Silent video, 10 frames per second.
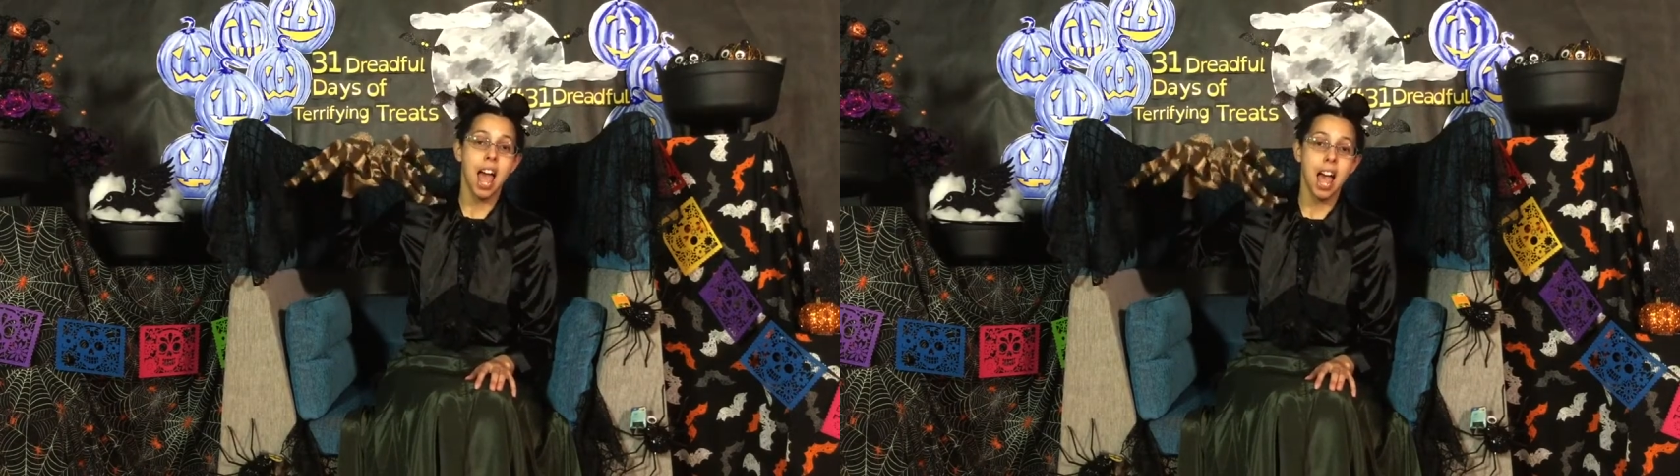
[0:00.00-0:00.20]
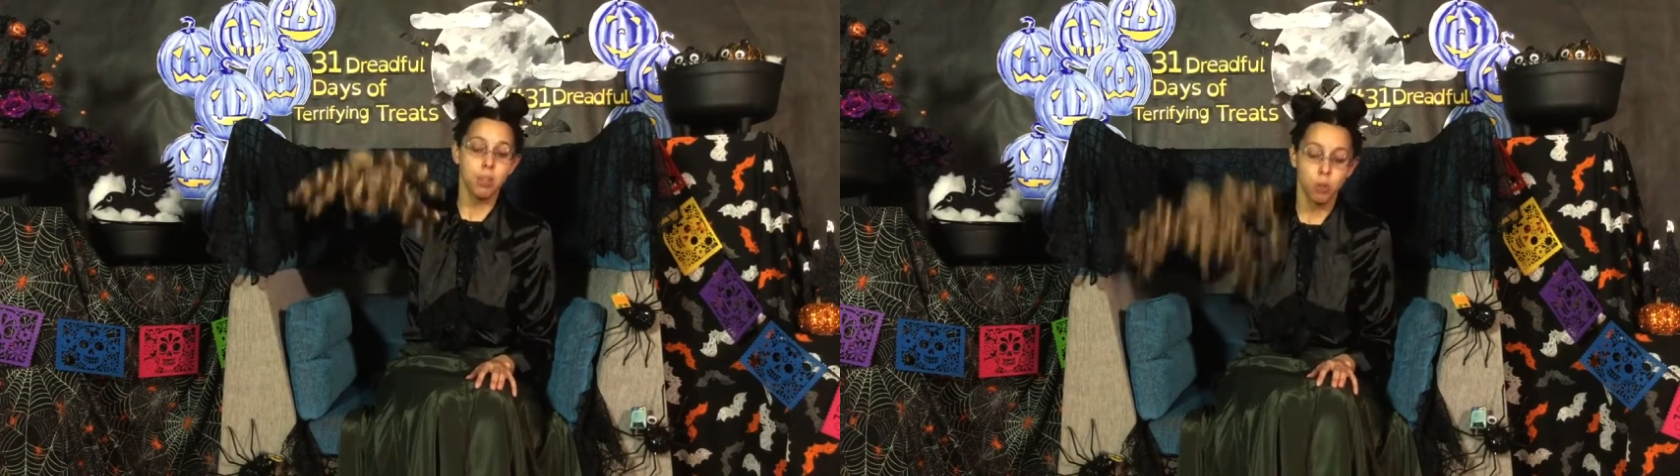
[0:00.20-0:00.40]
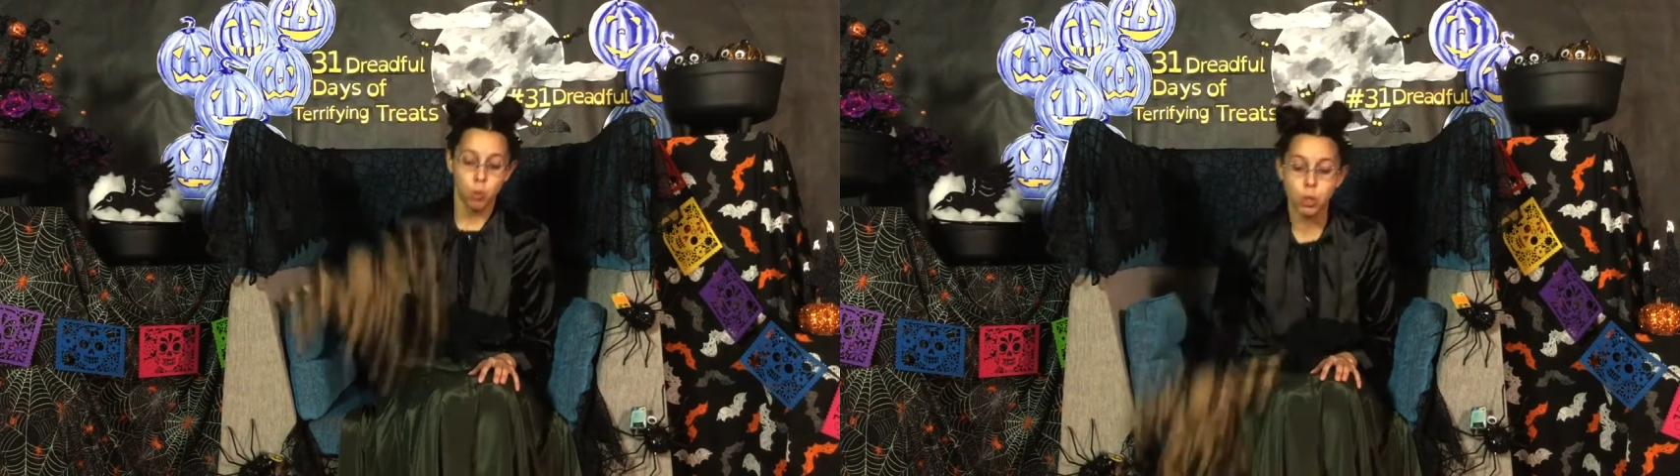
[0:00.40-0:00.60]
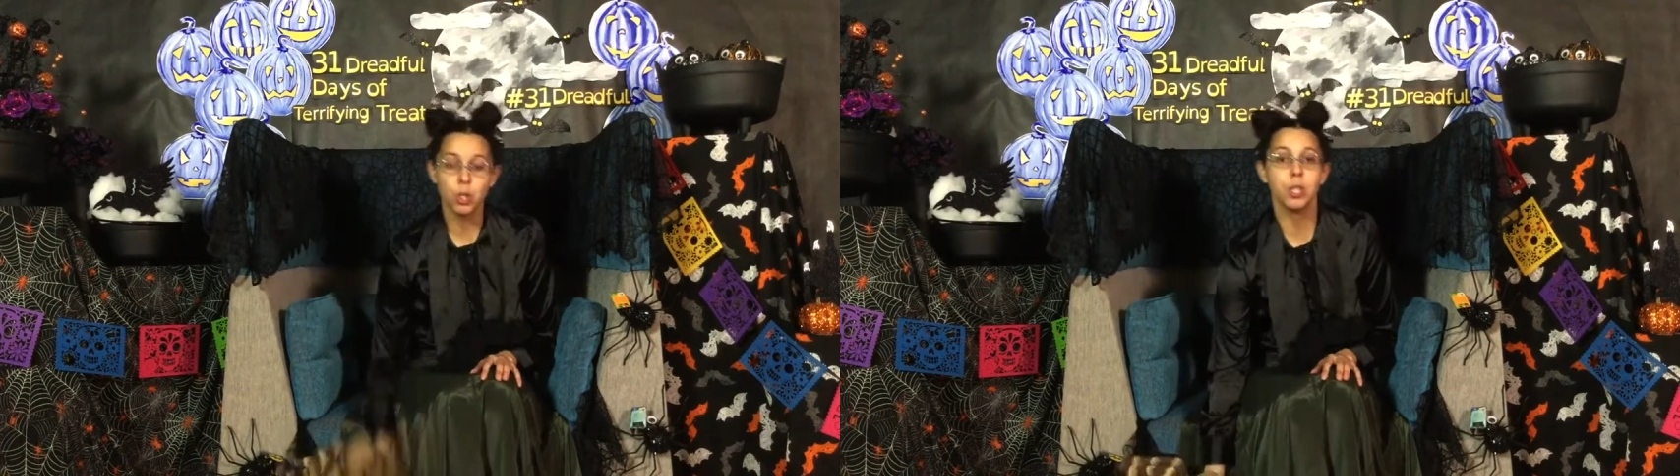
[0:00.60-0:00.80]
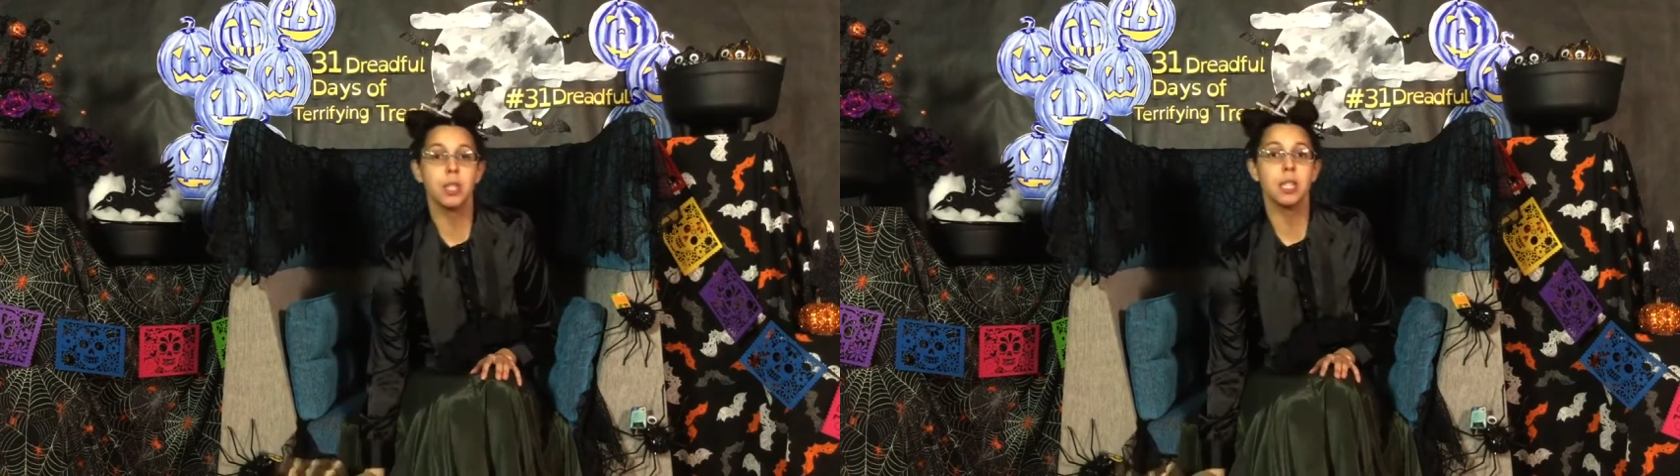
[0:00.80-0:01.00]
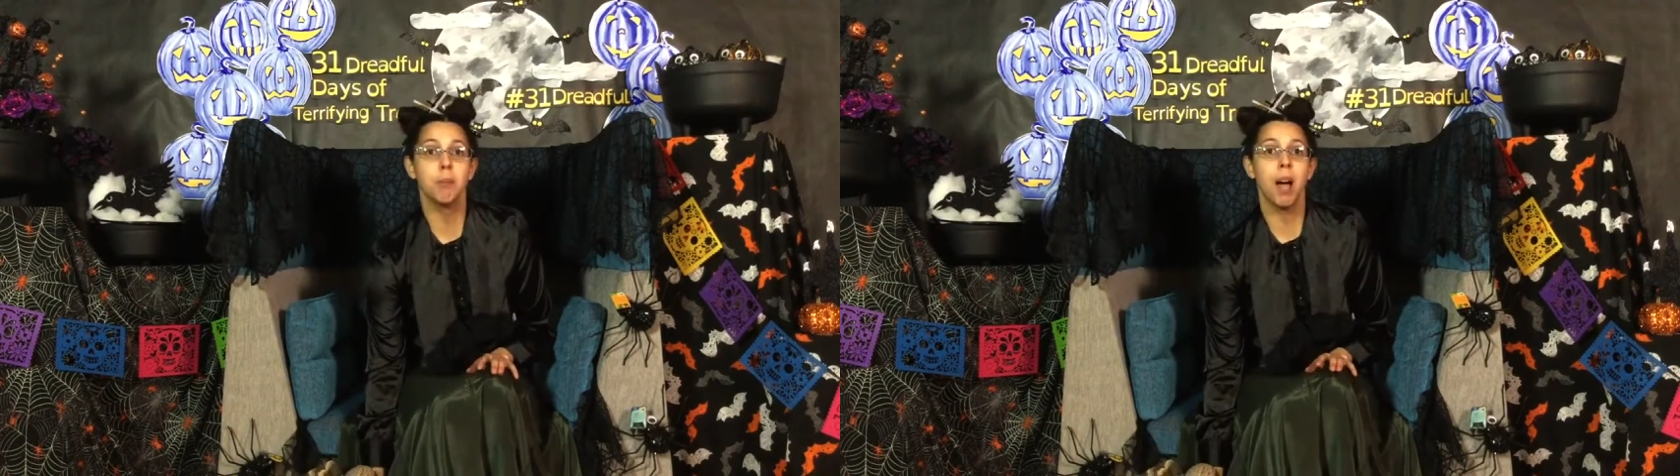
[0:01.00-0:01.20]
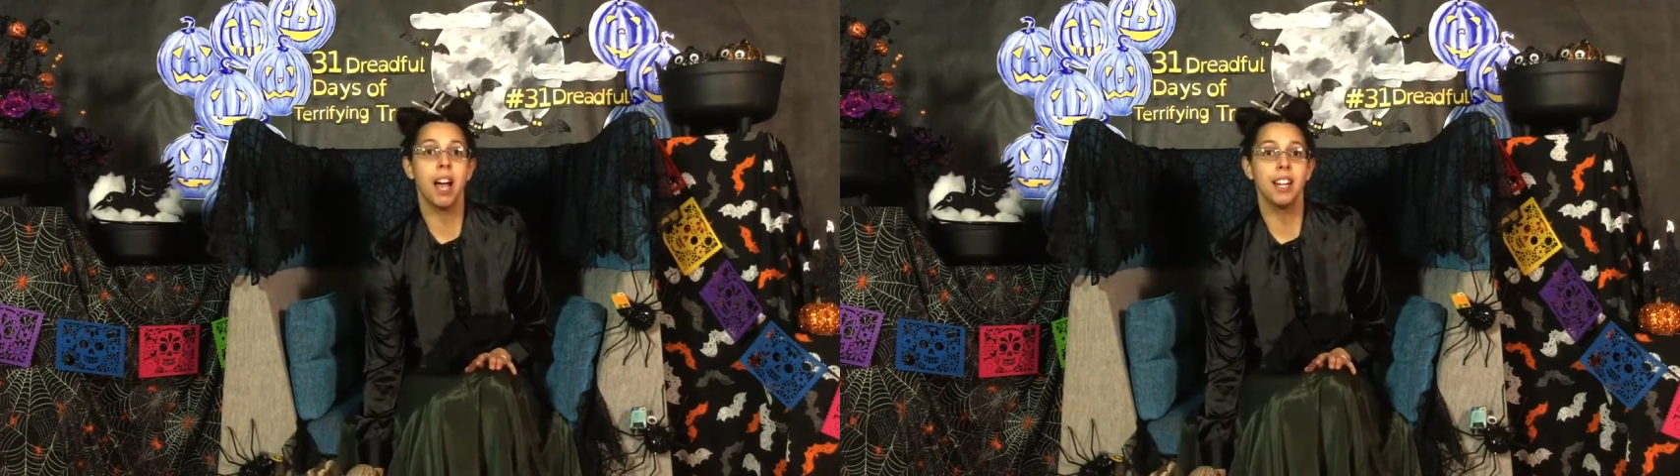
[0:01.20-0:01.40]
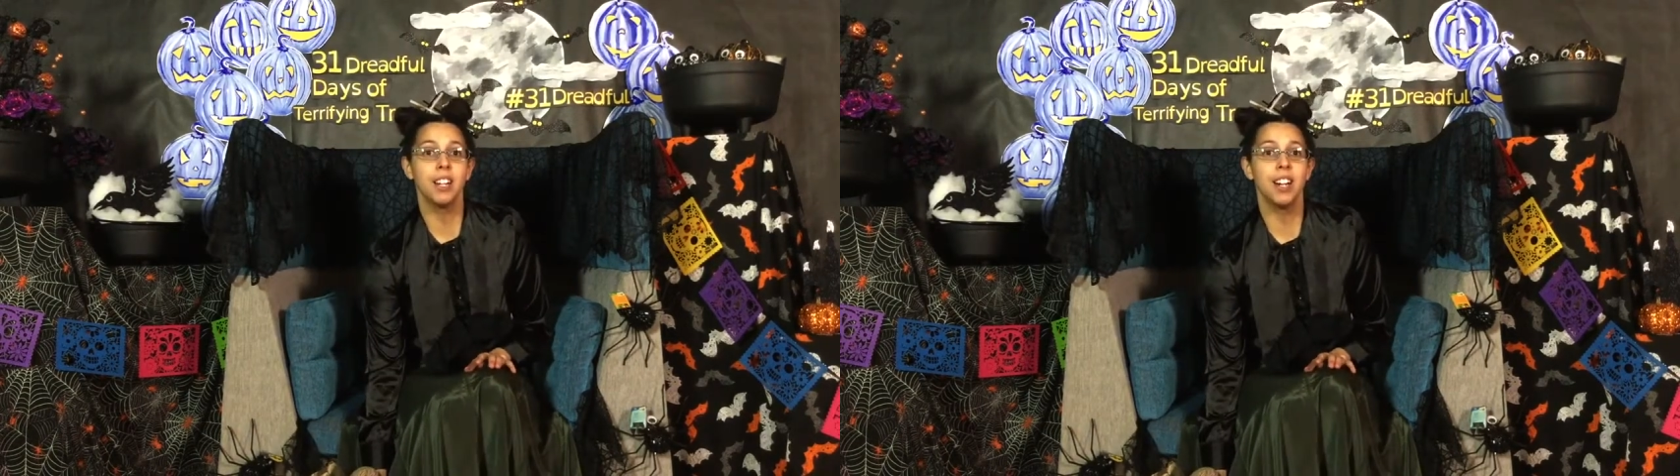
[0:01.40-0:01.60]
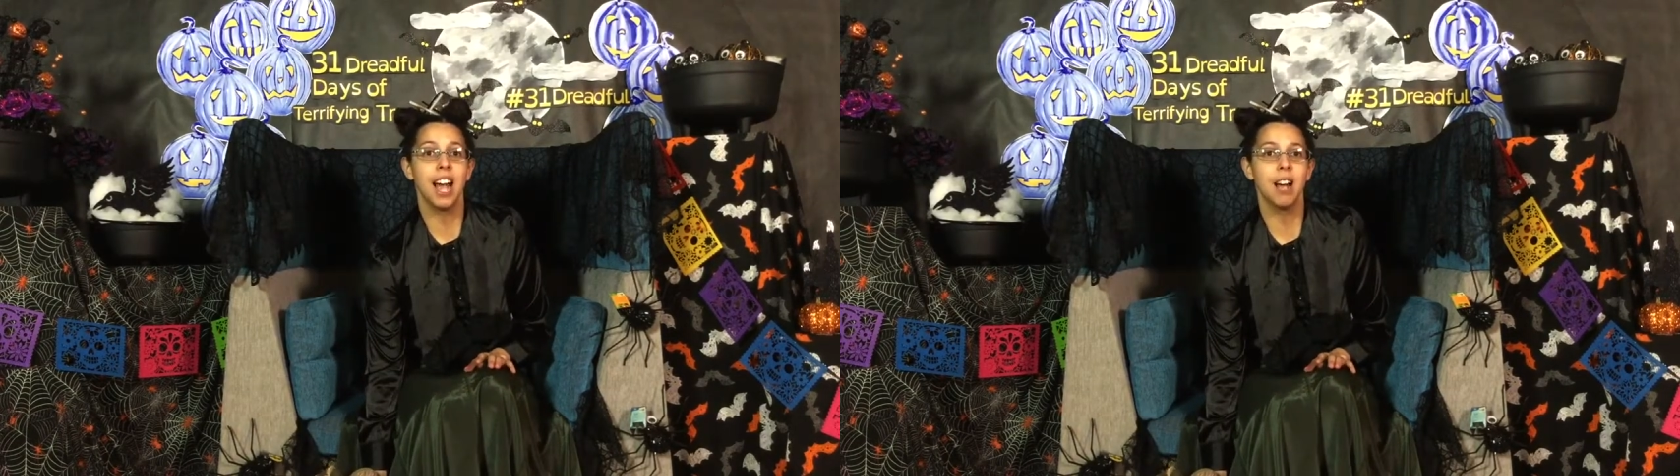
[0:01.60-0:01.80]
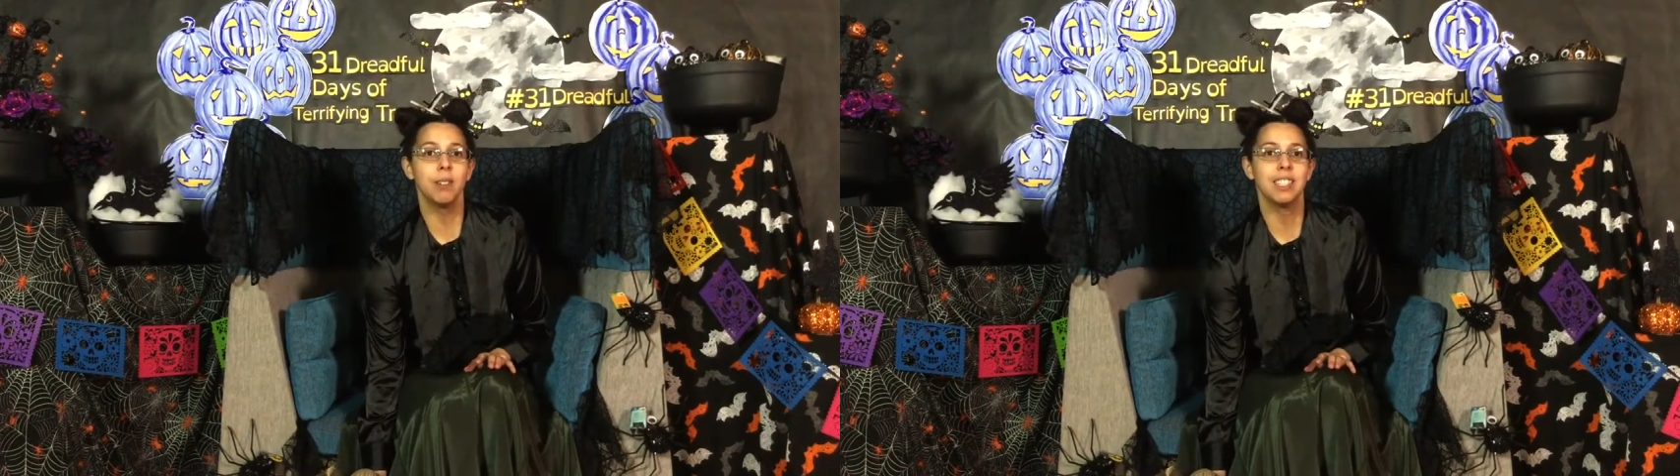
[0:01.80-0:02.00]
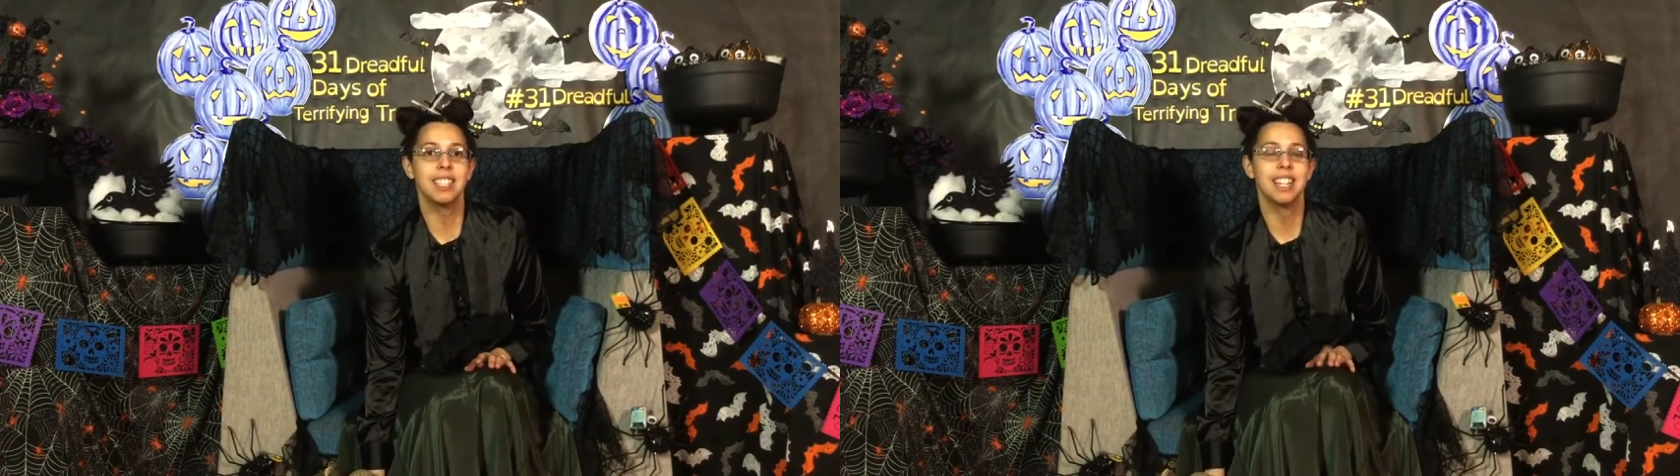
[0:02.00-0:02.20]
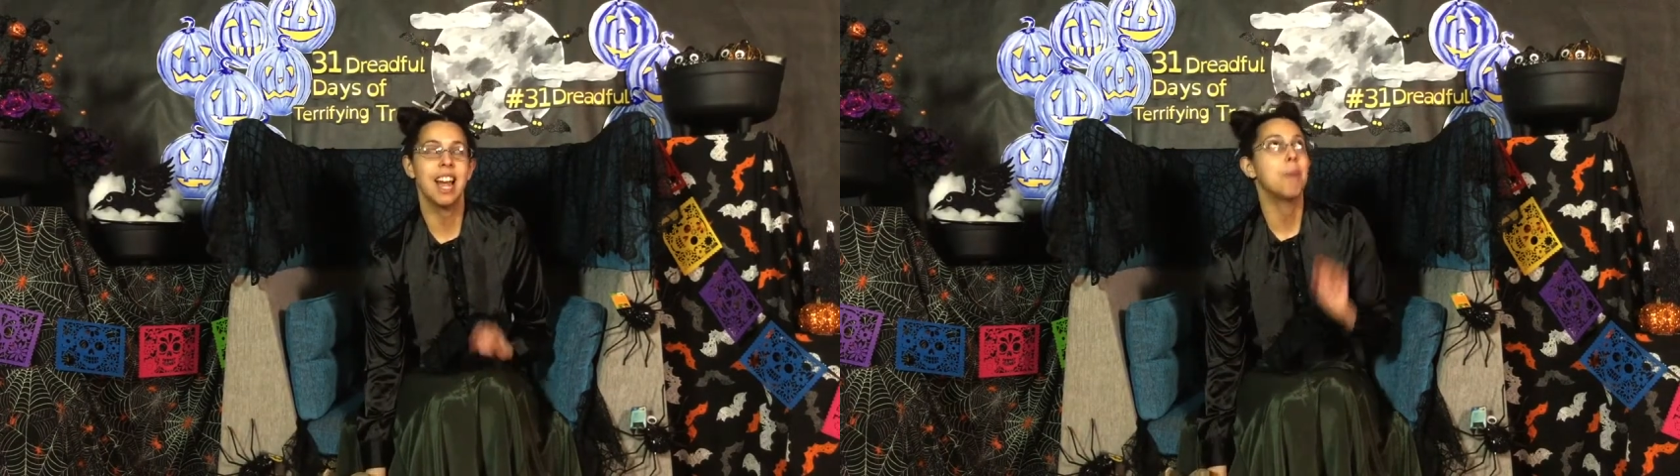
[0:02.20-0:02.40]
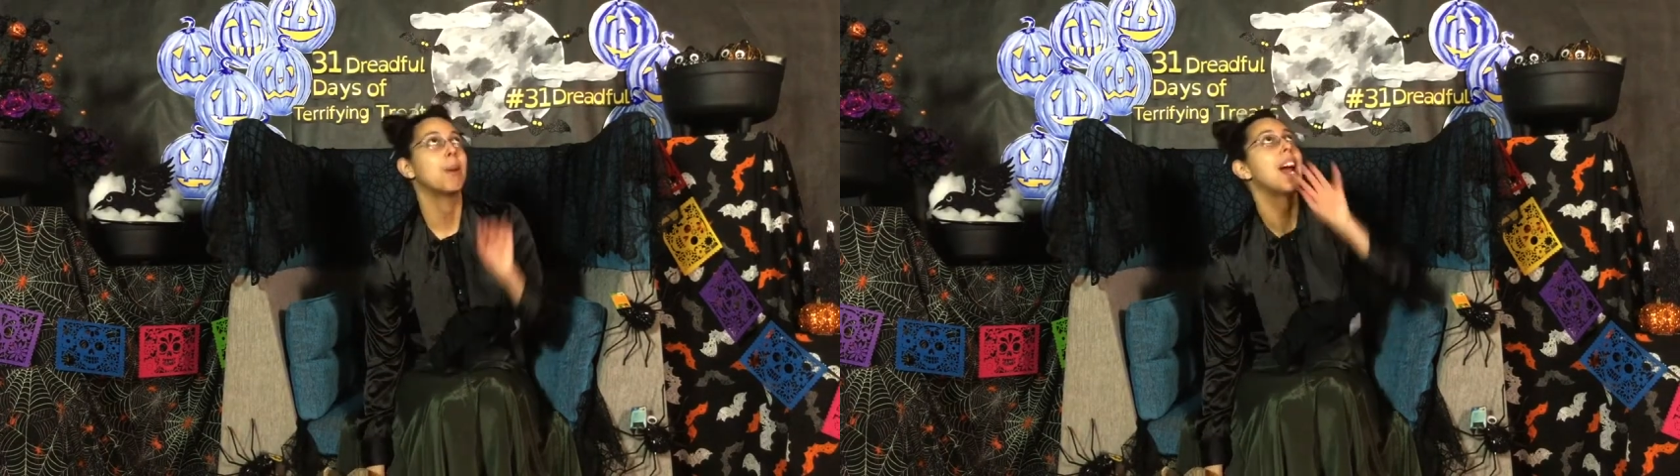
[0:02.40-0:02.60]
and swoosh the spider out. But